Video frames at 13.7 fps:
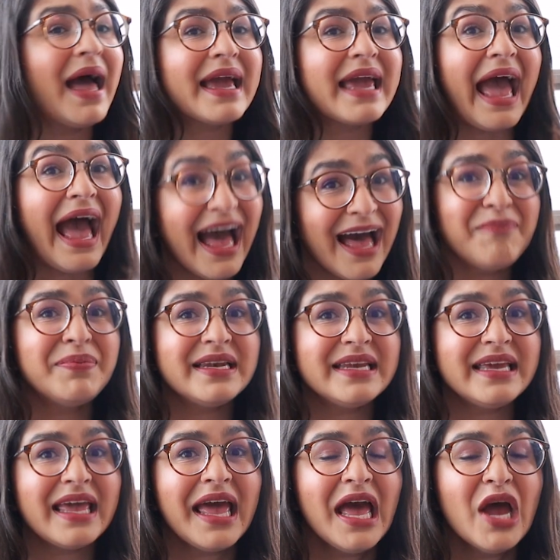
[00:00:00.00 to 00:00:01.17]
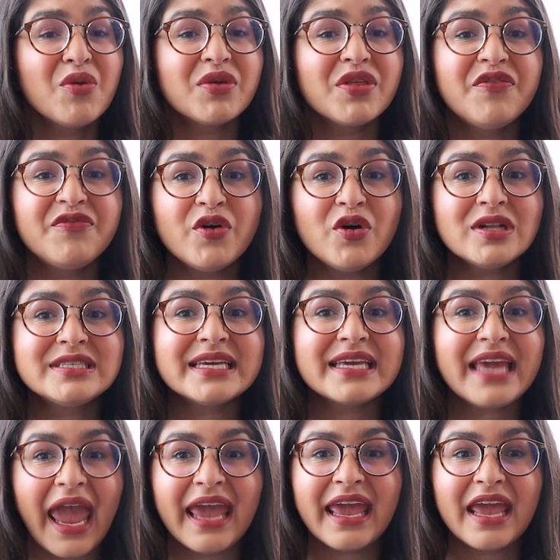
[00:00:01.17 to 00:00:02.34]
back happily with a full
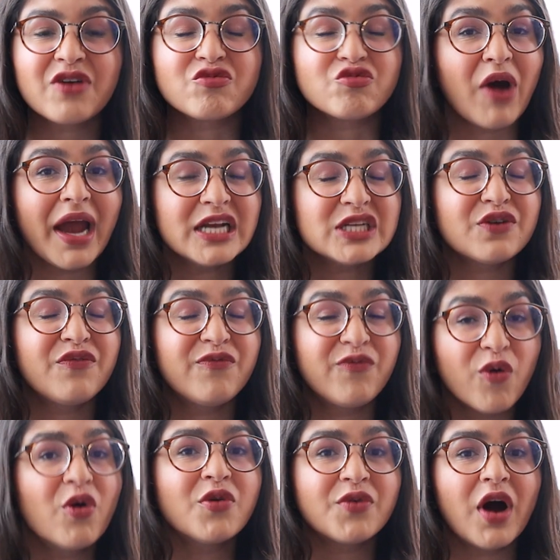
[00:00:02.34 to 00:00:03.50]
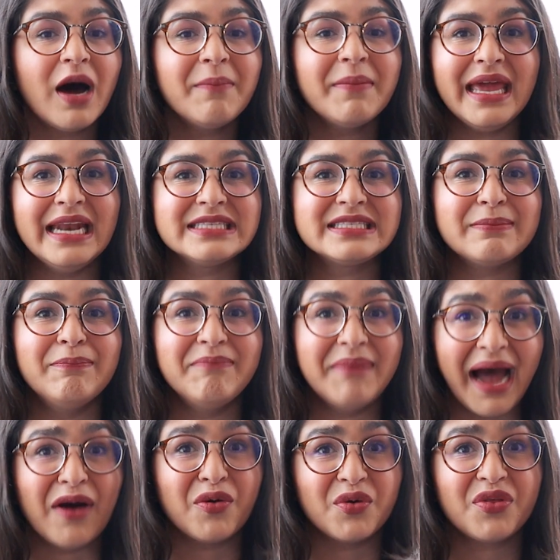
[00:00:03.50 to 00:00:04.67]
decaying right forearm in its
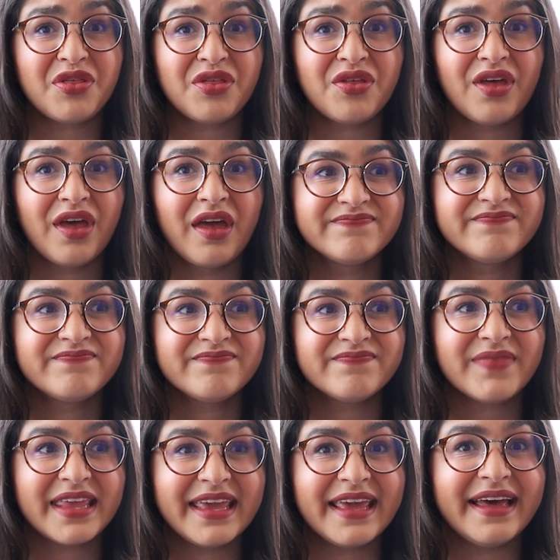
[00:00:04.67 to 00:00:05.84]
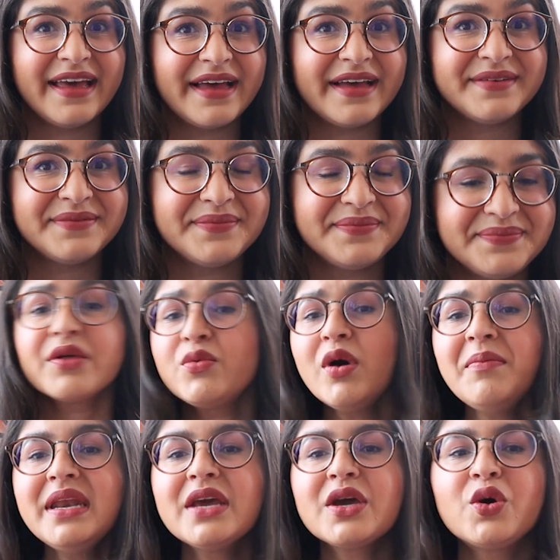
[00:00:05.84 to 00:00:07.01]
mouth. Yeah. The
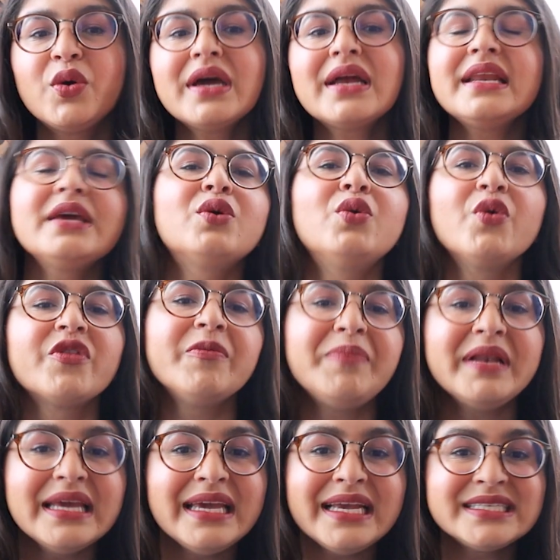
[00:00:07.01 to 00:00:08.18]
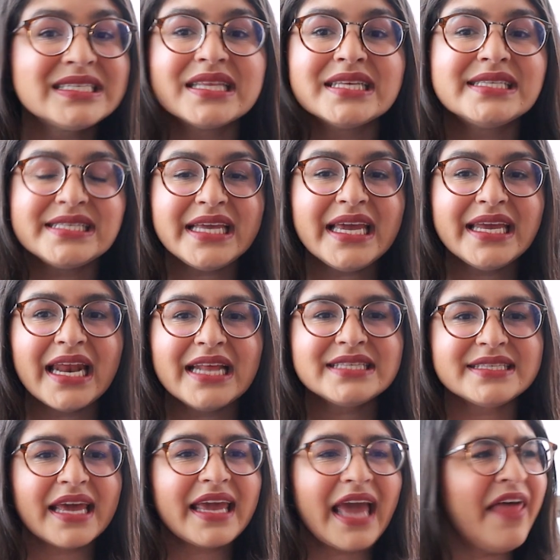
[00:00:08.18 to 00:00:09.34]
woman quickly called the police to the scene, and
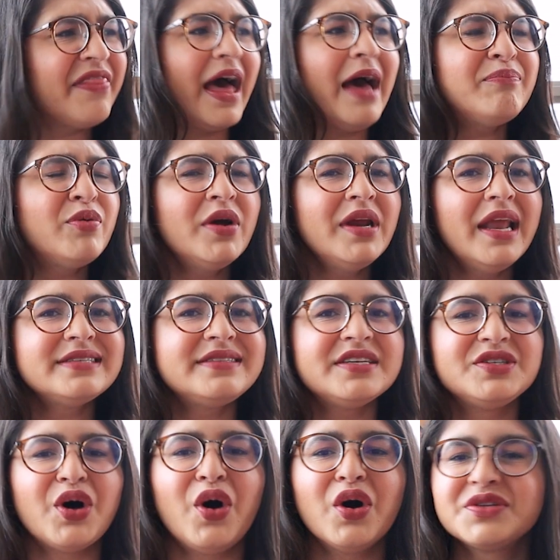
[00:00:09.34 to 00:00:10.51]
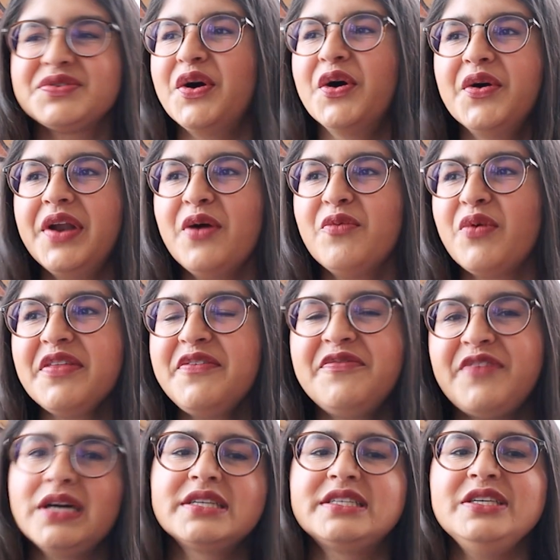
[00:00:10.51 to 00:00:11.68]
it's like, at that point as the dog's owner, what the
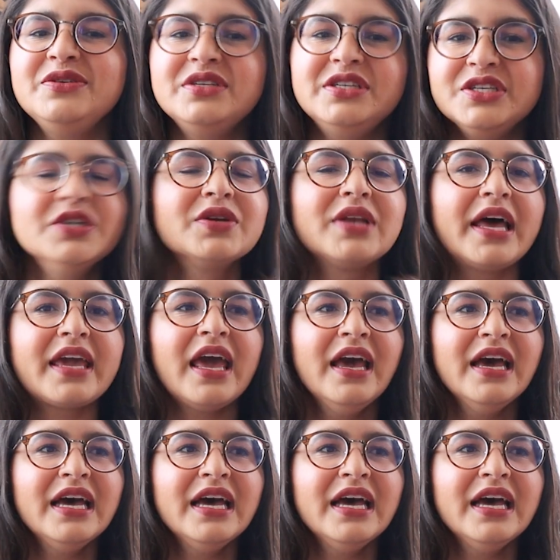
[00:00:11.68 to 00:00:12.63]
fuck do you do? Like,